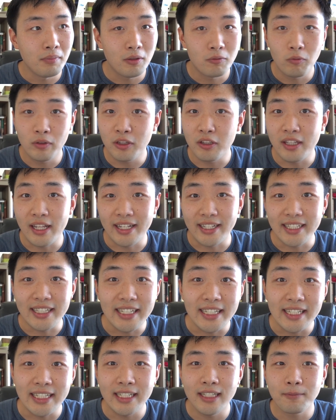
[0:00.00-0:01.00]
What do they
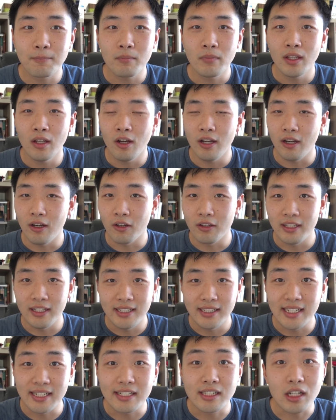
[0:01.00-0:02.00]
eat?
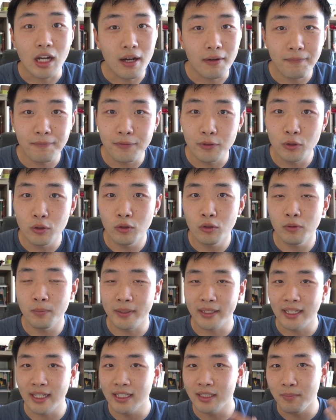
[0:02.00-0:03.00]
Is it soft food
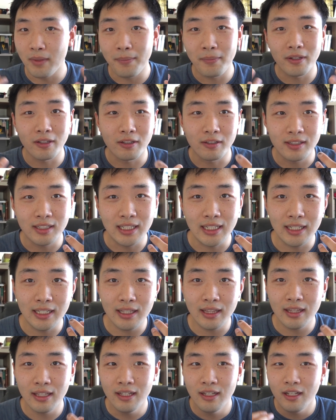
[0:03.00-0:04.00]
because maybe their
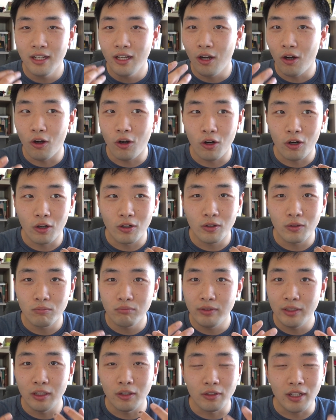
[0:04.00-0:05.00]
teeth are
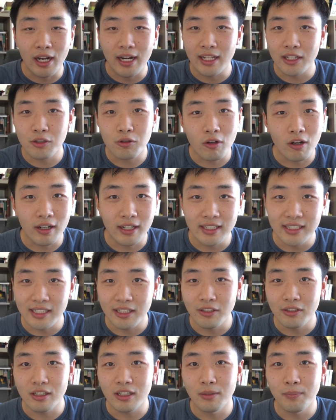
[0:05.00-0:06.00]
not as strong as they
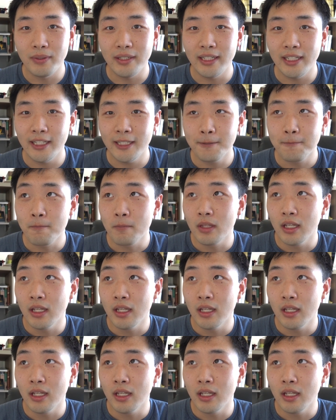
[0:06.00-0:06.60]
used to be?